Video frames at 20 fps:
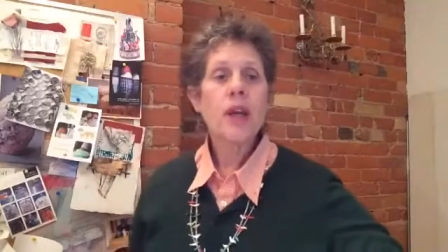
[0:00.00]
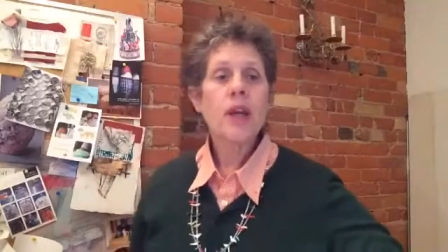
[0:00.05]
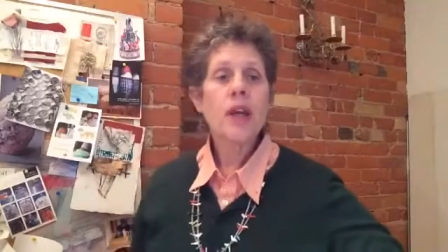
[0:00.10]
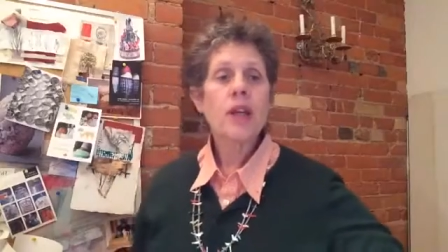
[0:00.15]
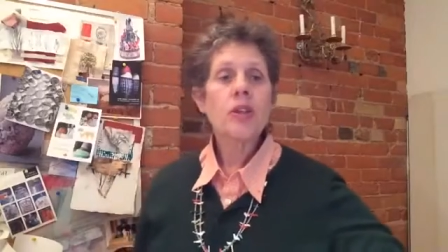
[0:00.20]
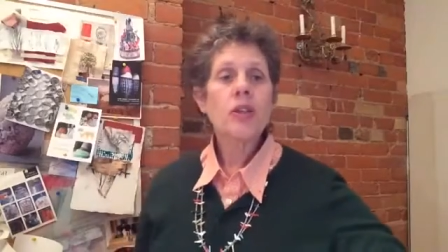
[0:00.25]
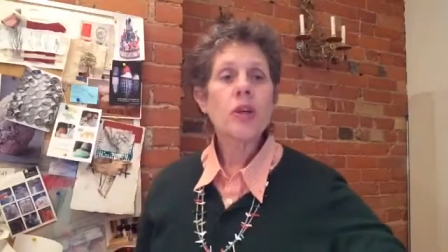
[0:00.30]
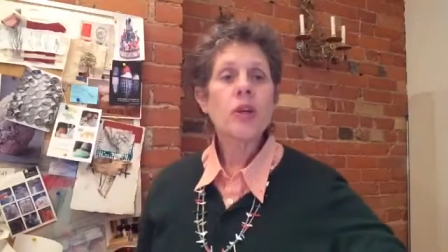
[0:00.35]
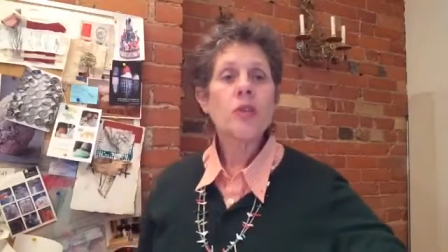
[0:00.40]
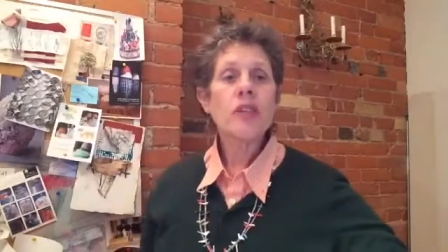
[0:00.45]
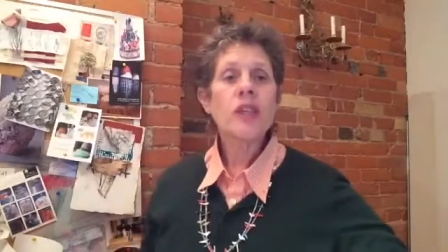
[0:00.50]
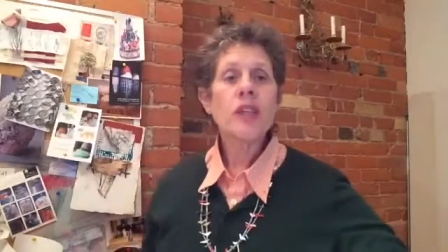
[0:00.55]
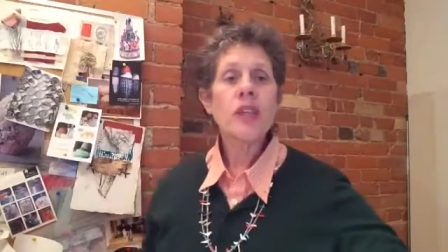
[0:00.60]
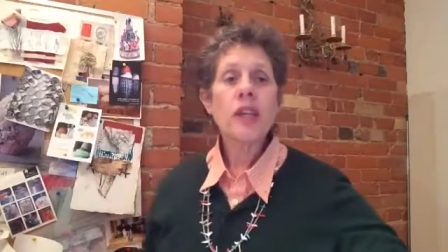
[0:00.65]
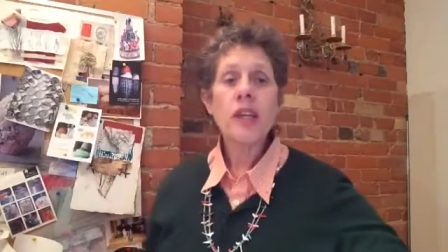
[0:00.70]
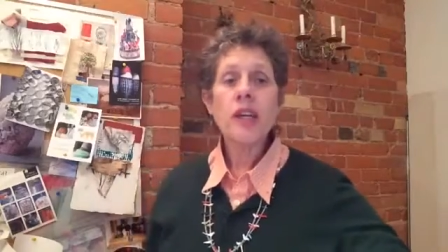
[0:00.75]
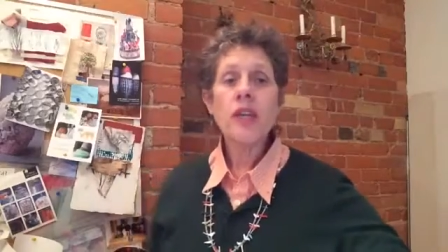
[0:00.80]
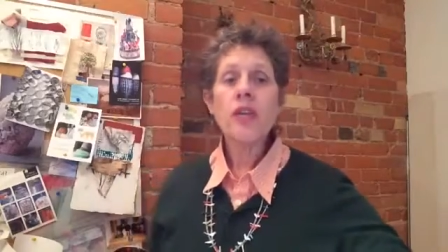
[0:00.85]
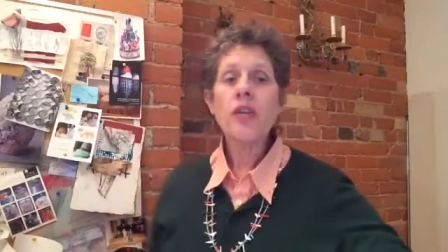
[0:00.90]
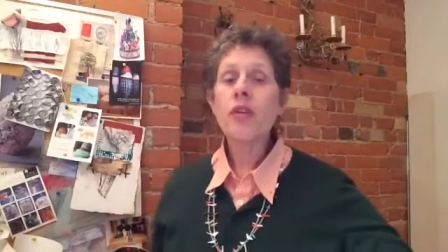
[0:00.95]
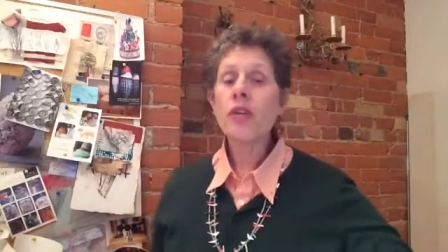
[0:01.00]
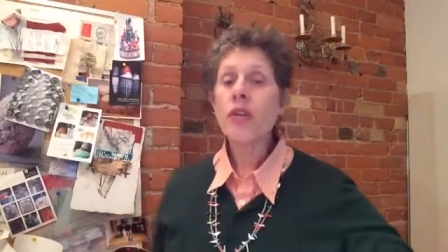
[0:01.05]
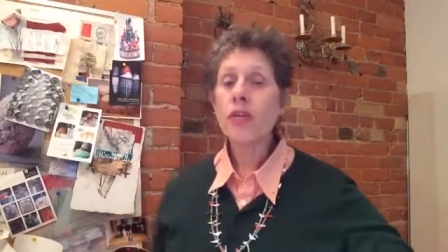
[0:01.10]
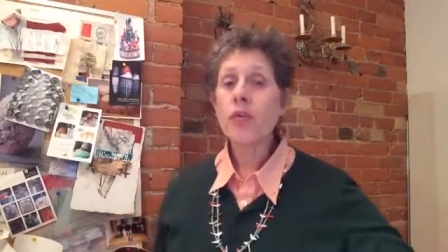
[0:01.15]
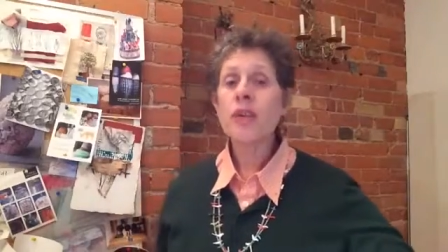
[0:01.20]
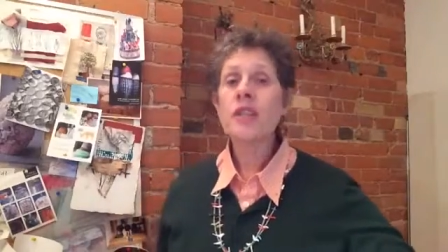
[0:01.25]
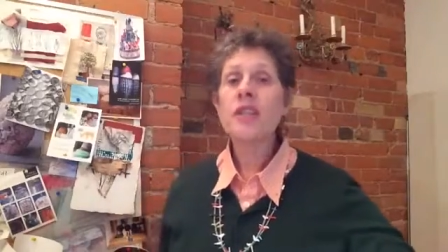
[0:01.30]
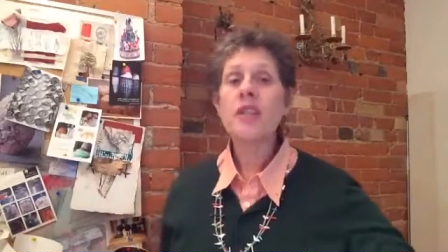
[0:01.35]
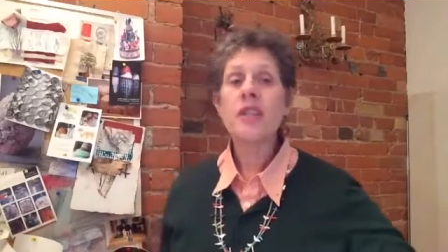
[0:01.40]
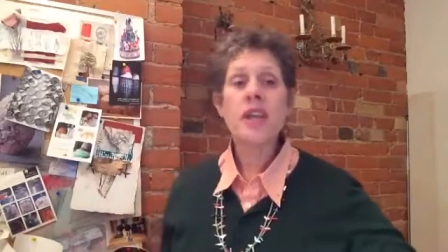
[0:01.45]
So here are
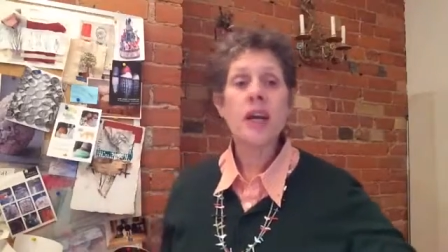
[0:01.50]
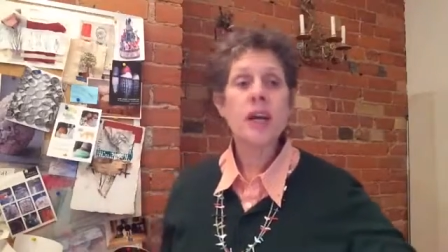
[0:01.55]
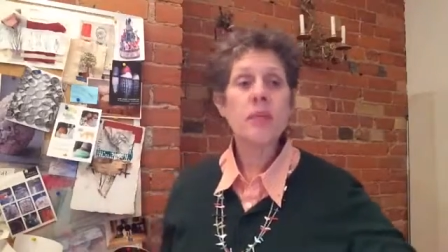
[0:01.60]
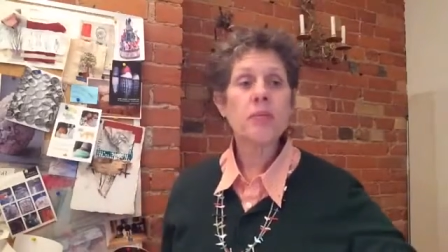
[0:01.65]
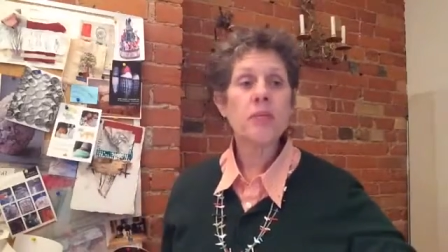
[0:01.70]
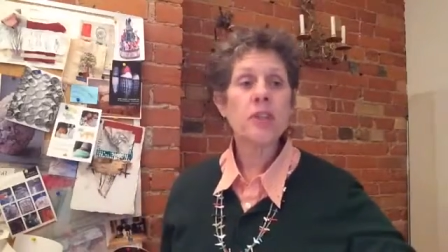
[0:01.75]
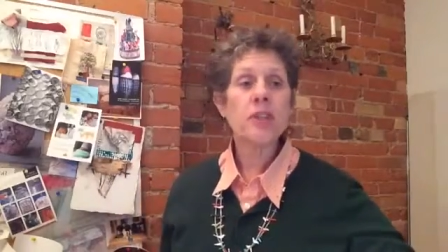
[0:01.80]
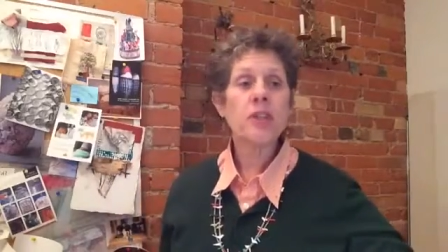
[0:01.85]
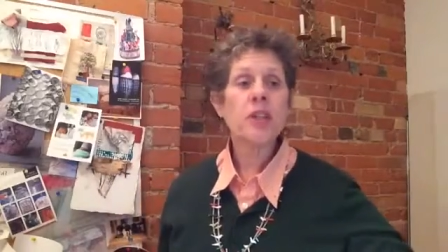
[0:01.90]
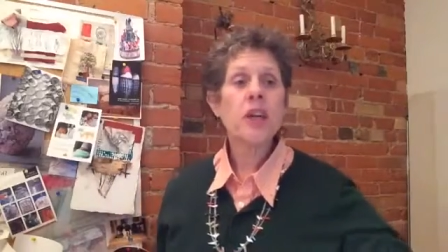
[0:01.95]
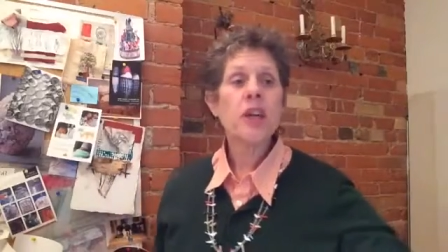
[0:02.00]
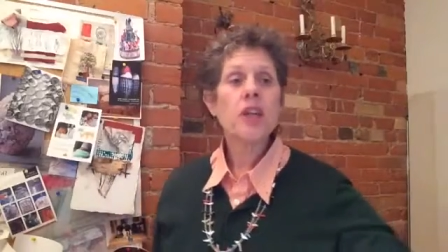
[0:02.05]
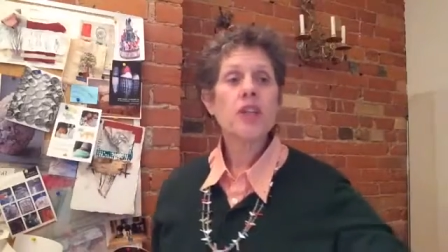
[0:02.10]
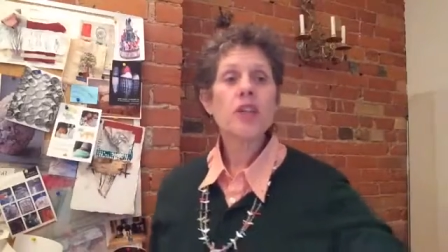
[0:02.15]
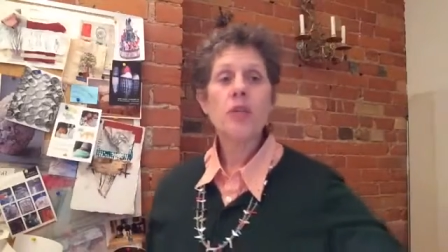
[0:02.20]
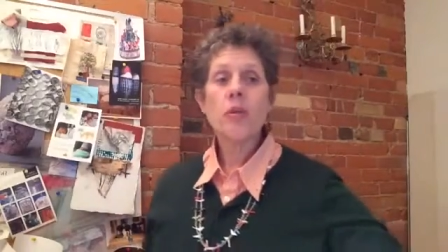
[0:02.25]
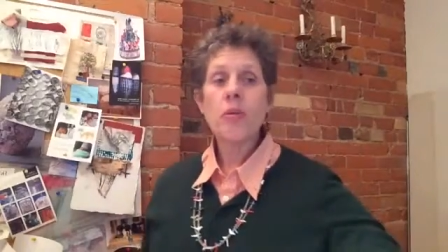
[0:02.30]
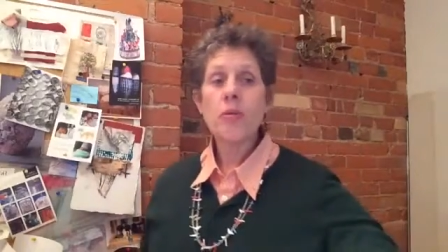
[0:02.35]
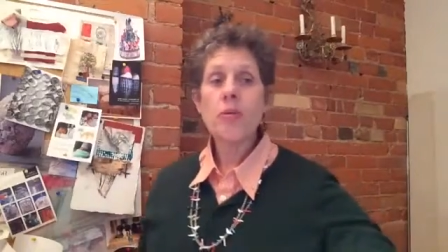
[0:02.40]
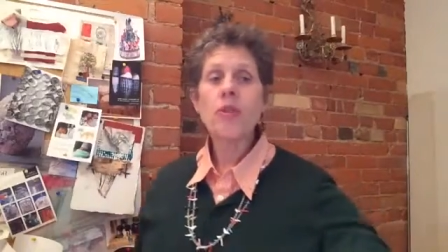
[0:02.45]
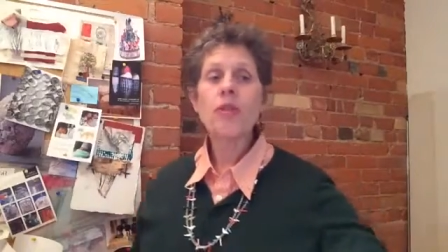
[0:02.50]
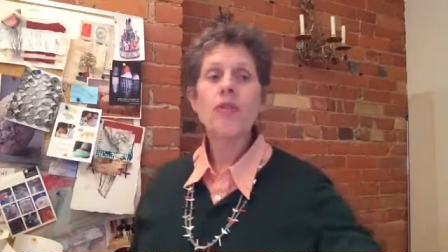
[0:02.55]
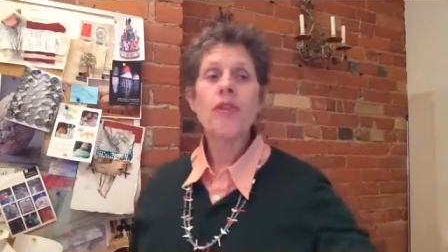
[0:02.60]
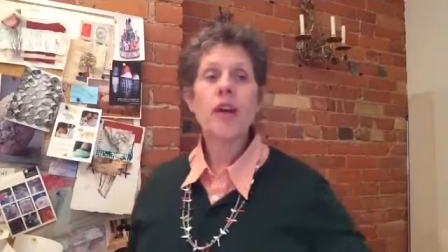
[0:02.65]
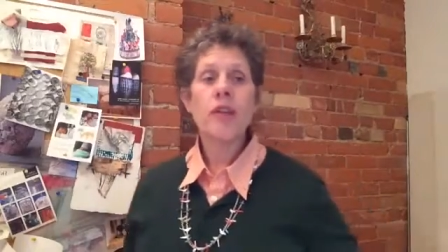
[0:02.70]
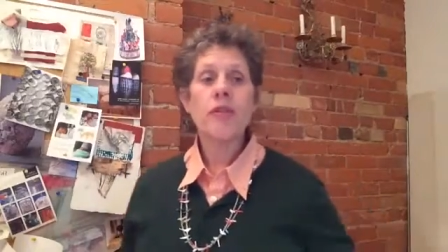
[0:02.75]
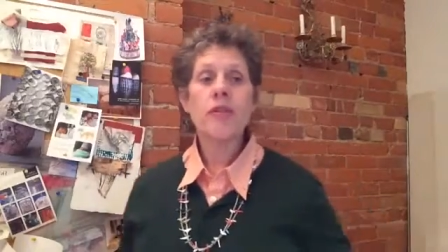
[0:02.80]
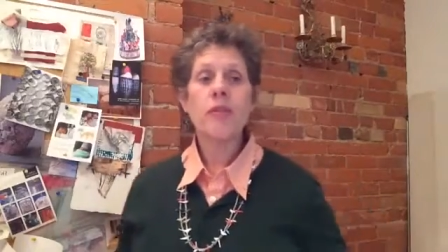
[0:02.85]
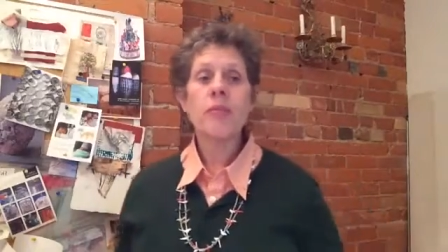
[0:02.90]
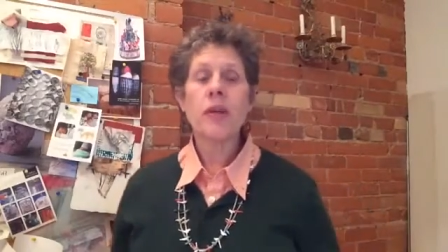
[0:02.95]
3 steps to remove
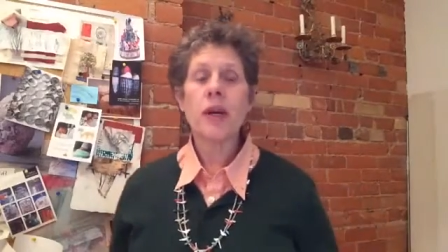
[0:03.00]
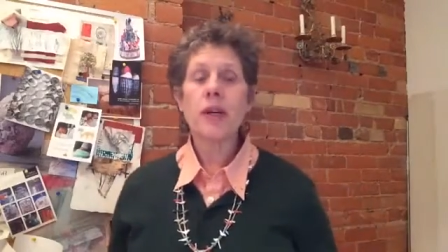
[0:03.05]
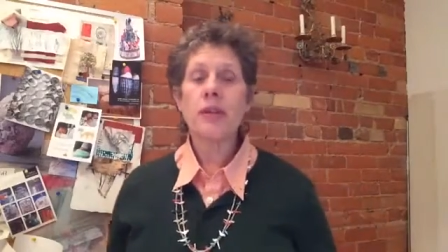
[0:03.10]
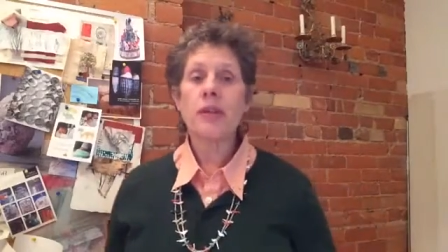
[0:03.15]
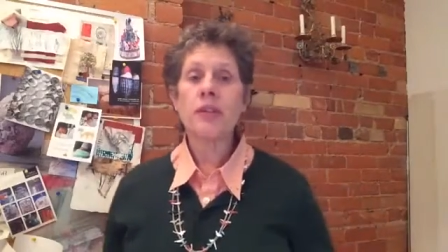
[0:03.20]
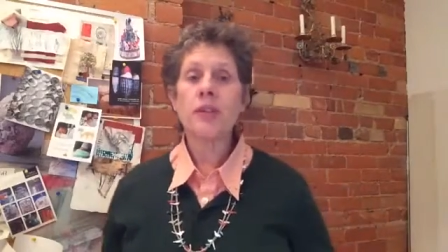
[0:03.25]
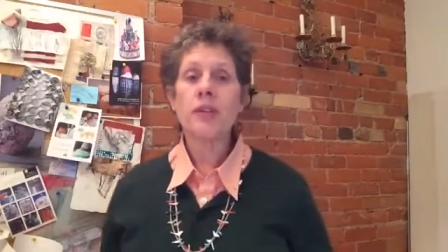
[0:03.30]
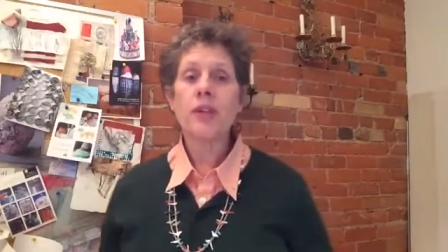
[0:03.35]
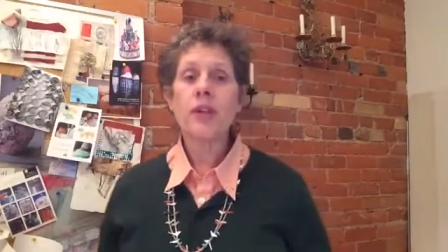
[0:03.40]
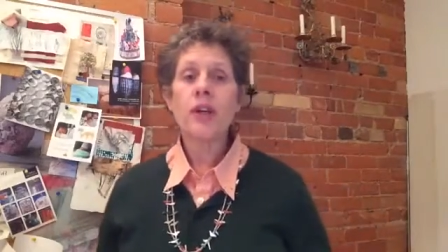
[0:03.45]
heavy metals.